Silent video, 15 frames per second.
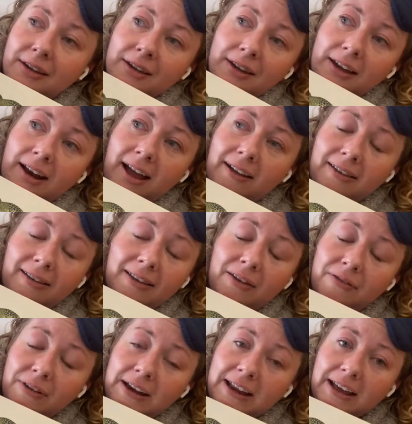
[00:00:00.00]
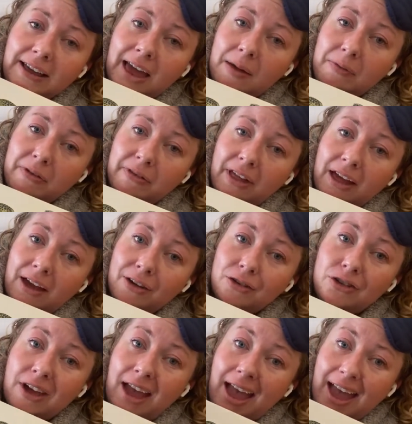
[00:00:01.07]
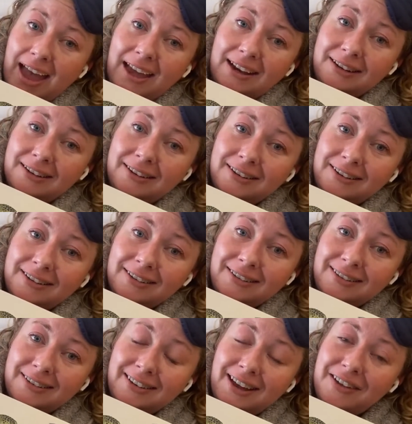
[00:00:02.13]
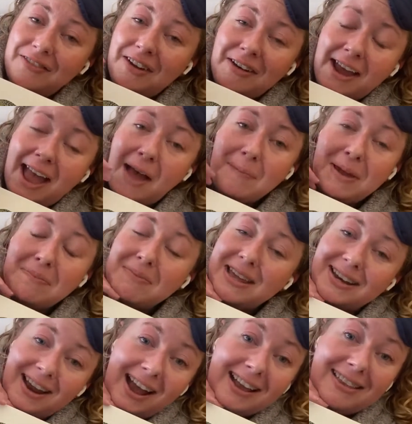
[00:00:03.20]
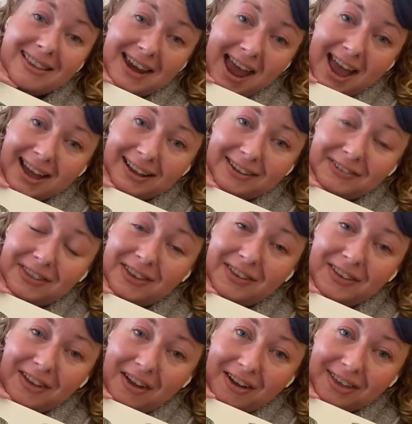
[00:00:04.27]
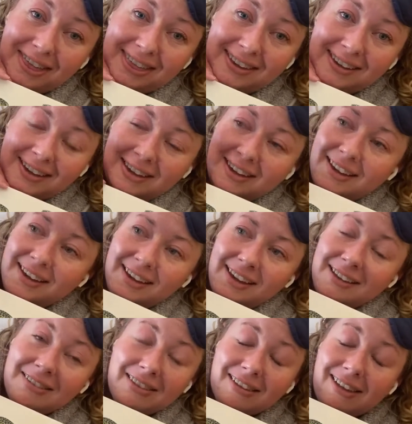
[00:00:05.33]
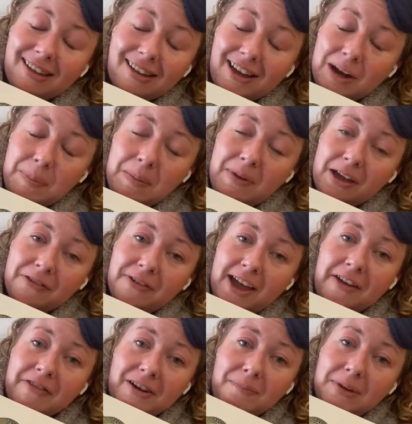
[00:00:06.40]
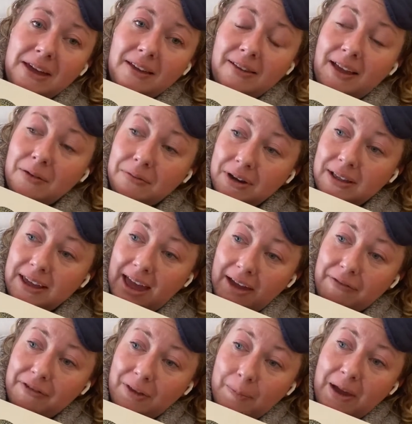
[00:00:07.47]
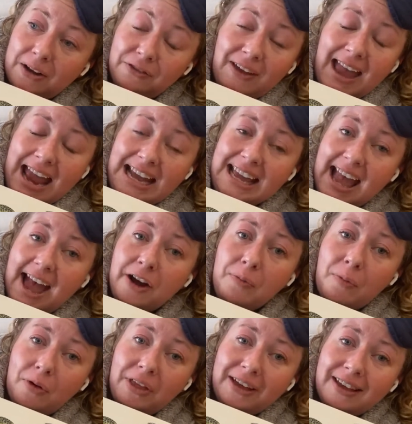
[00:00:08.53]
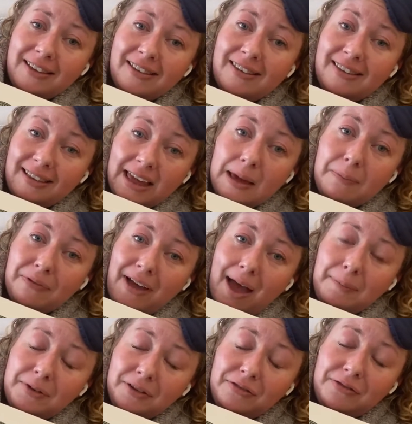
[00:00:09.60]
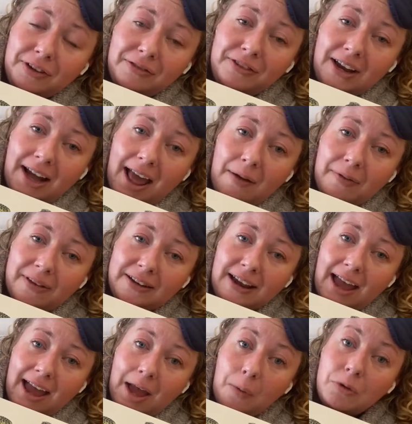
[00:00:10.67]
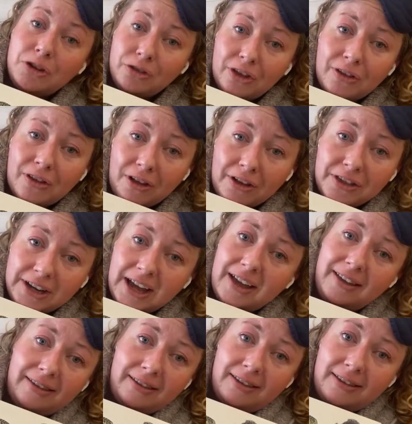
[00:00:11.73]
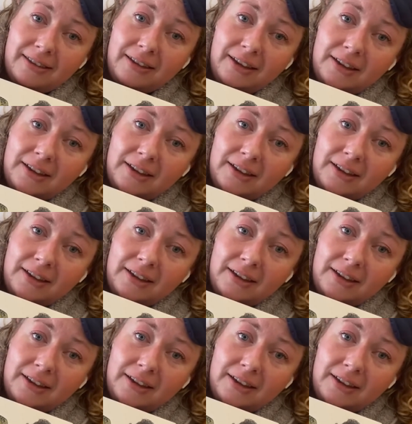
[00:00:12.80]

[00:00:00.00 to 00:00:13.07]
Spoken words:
It acts as convenient camouflage and a very happy midnight snack for the sloth. Got to be my favourite because I really have respect for any animal that can sleep for up to 15 hours a day, which the sloth does.